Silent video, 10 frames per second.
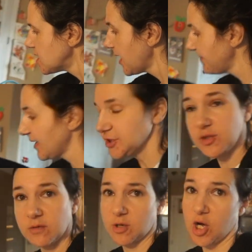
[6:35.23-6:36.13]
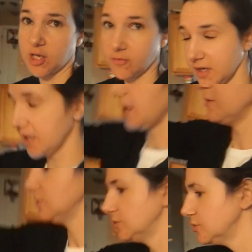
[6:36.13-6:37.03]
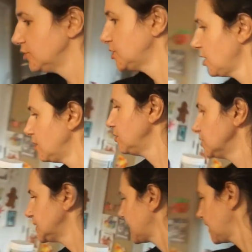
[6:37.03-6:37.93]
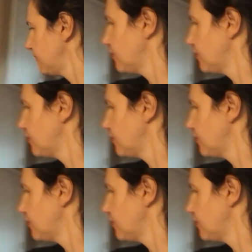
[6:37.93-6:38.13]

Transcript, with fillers: I mind you, I'm cooking right now. So there's like